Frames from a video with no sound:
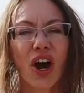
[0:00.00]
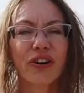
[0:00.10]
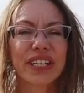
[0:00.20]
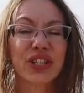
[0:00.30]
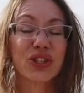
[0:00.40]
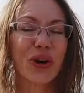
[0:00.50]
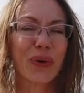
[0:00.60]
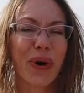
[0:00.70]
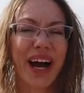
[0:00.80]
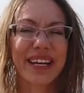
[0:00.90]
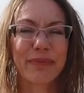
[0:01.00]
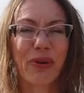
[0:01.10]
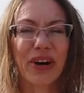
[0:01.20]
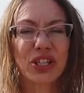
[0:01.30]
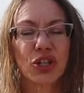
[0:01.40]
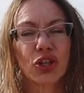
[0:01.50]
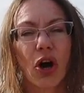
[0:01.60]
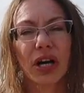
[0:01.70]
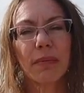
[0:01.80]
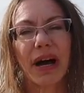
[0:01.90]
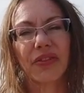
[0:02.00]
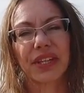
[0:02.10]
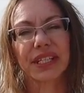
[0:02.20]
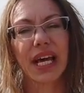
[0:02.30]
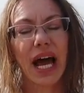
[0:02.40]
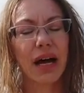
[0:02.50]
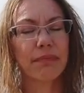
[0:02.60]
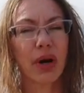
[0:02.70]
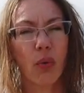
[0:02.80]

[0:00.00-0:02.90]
All right, so I am going to talk about the top